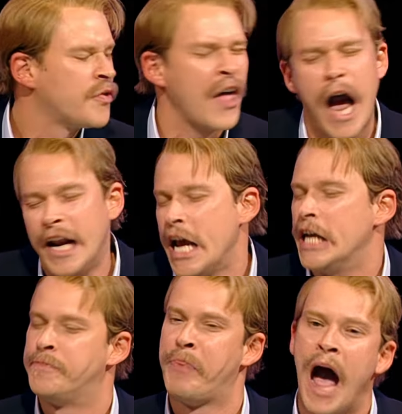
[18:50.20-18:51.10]
That
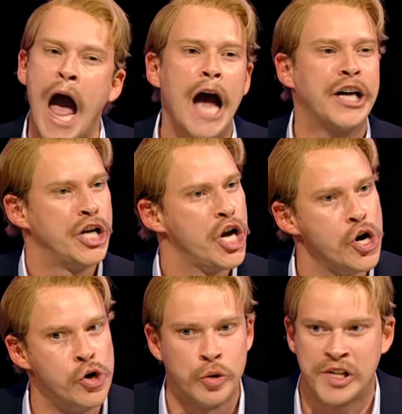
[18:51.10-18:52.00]
is bad
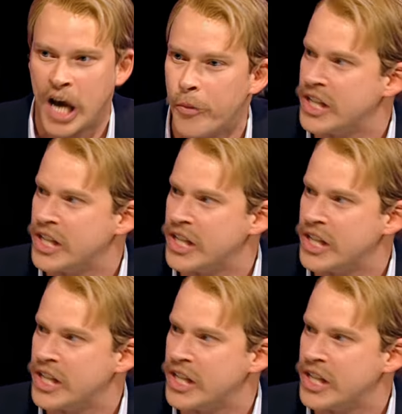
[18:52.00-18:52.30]
news. Can we